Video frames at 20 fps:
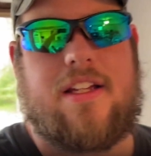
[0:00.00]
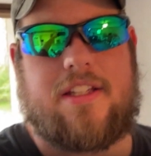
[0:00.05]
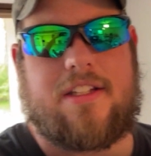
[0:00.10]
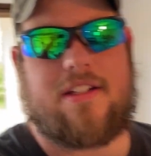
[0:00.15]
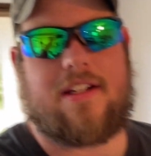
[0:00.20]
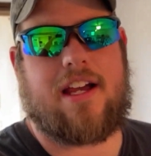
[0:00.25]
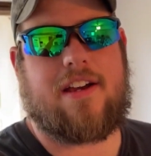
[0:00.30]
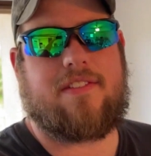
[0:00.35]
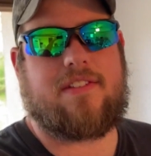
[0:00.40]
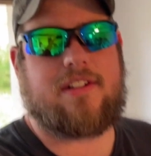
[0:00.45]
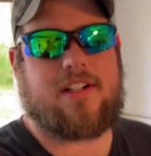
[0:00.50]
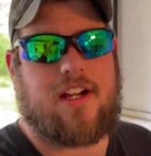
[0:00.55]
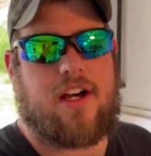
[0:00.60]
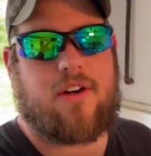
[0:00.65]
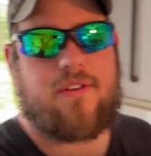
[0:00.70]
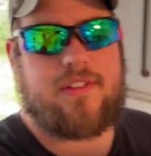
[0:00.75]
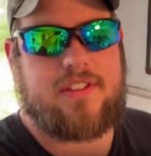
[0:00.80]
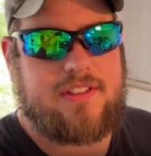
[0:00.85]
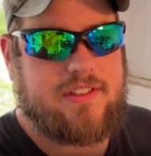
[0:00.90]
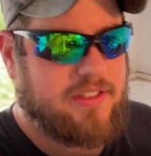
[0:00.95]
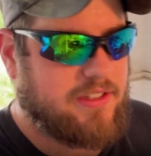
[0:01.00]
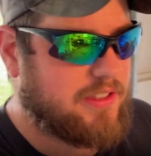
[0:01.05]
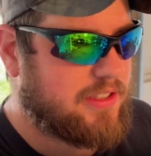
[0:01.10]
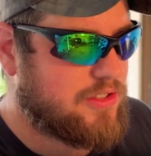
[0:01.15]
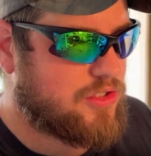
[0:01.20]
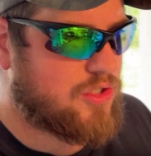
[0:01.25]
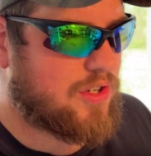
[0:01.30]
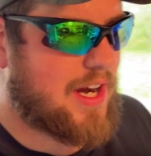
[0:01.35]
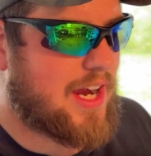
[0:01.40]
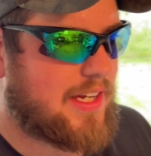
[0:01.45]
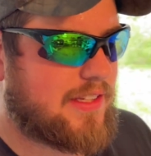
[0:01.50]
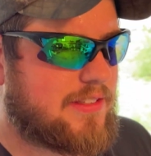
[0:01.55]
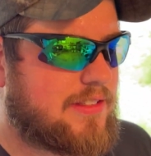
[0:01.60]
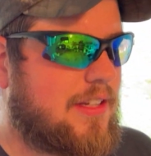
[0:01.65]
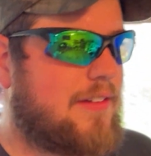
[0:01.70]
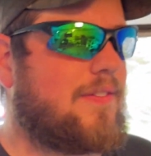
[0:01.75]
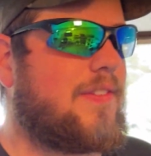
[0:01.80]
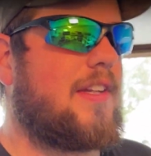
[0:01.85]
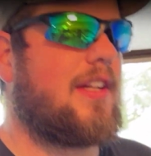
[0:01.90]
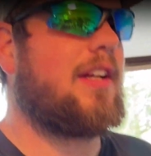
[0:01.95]
You never know until you try
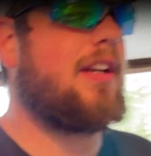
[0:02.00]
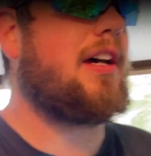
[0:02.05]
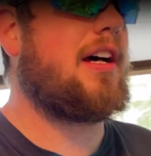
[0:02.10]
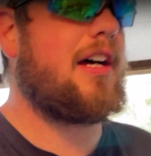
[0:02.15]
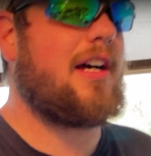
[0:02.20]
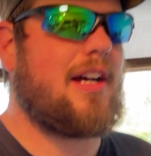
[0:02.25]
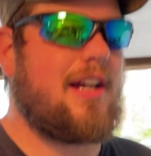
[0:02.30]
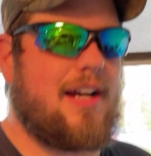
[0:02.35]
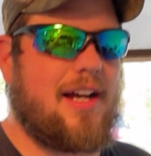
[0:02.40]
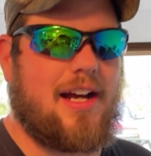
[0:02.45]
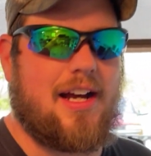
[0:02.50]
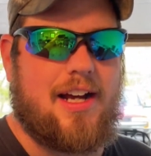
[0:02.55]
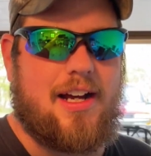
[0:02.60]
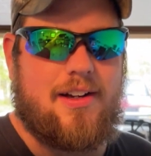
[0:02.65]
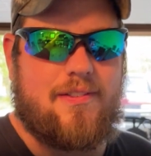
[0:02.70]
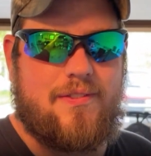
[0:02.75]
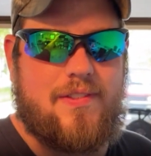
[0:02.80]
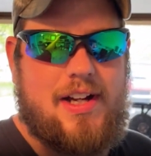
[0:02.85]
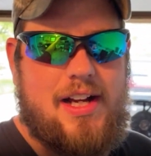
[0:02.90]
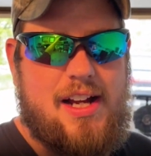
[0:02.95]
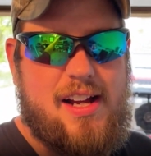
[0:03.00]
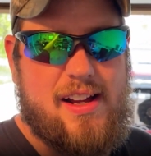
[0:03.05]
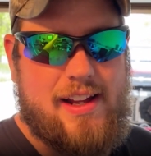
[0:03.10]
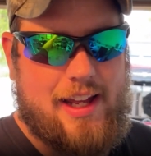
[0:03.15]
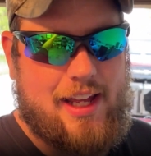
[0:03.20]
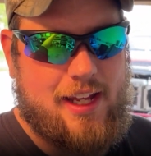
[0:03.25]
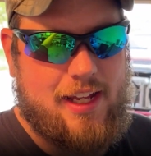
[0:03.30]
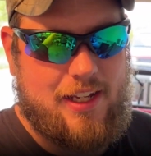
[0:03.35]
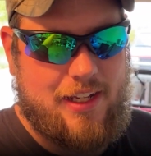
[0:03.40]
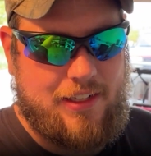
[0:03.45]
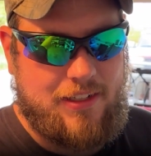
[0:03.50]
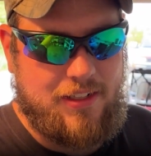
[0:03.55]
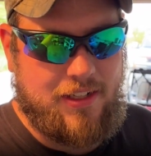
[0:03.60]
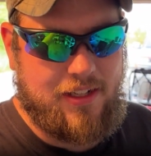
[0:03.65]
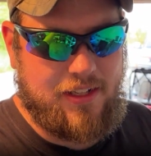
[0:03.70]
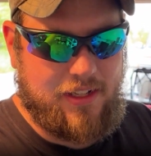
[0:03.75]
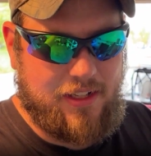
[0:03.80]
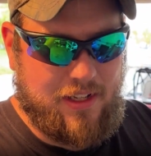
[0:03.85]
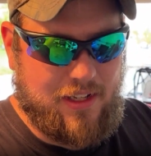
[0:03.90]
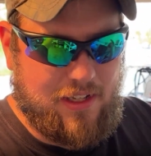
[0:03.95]
something. And
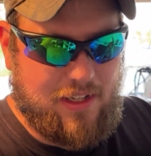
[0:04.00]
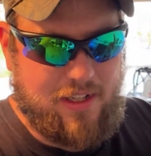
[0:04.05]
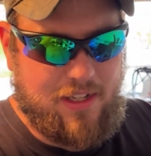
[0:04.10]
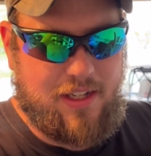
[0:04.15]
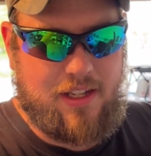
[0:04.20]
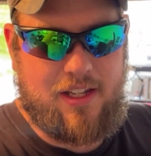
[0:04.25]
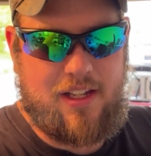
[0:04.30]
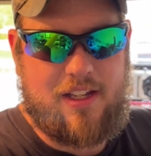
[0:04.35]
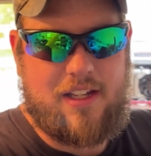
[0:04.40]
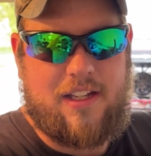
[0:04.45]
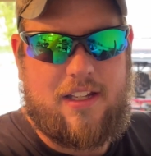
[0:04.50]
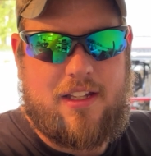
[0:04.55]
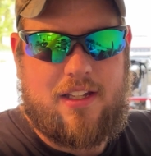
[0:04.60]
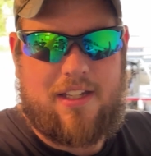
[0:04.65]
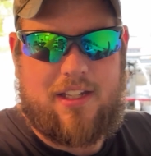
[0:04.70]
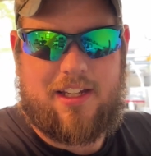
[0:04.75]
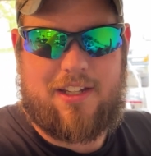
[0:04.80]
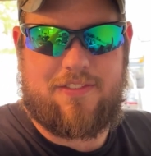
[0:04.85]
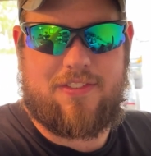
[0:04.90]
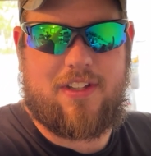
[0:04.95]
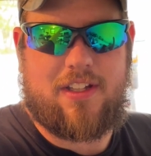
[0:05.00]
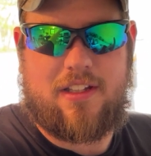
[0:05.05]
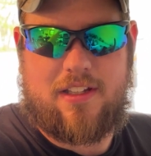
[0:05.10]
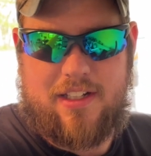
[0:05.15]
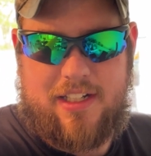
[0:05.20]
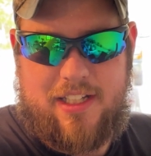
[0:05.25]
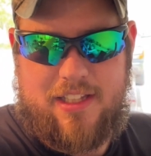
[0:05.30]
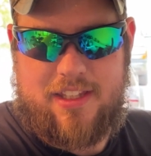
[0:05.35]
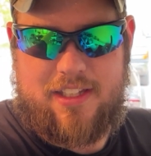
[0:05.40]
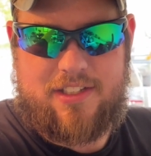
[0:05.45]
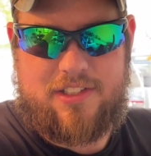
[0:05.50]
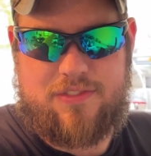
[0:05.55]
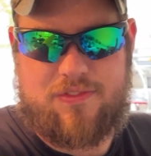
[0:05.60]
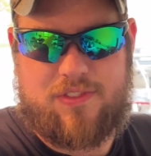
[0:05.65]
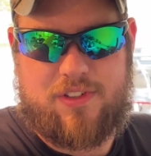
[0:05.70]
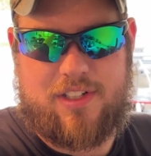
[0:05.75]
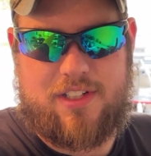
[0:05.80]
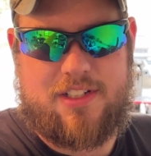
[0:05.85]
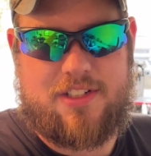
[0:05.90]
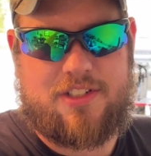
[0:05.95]
if you look at this
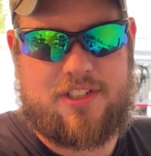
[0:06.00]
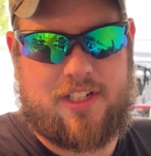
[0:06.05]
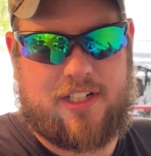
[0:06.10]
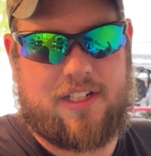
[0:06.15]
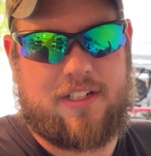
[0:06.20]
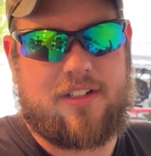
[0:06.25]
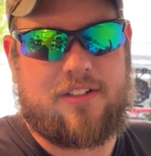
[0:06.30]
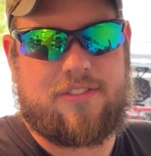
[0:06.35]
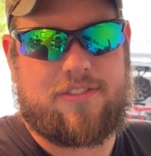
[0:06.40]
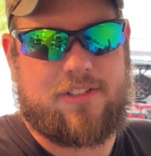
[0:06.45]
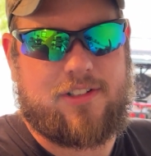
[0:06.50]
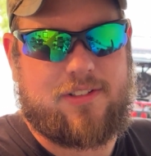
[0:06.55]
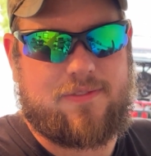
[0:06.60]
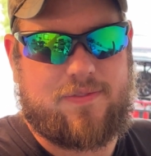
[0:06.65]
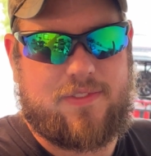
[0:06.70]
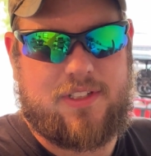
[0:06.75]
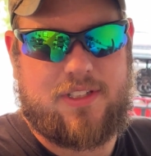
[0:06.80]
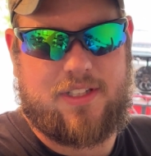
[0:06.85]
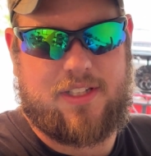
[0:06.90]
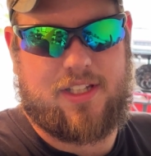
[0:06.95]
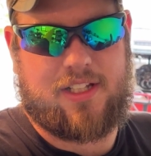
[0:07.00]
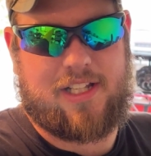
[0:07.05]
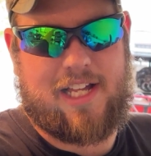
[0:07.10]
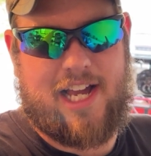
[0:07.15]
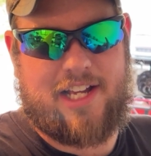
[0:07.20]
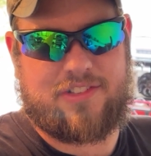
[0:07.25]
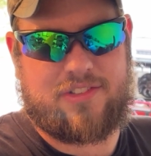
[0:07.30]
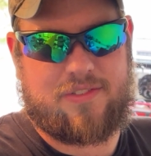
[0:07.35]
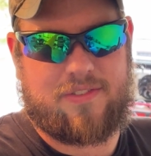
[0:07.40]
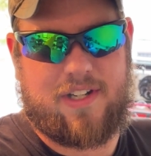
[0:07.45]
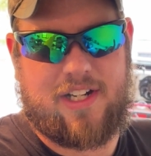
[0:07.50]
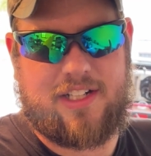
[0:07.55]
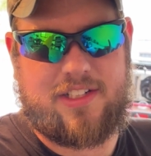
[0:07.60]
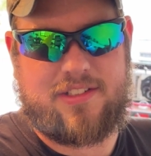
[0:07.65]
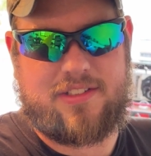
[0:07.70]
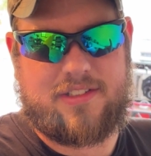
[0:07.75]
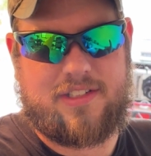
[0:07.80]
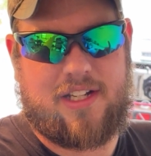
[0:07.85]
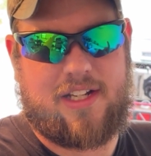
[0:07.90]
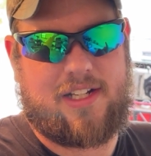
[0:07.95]
footage here from the last
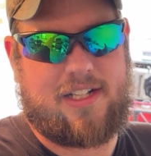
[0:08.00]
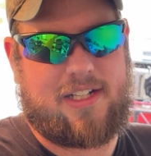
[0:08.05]
race,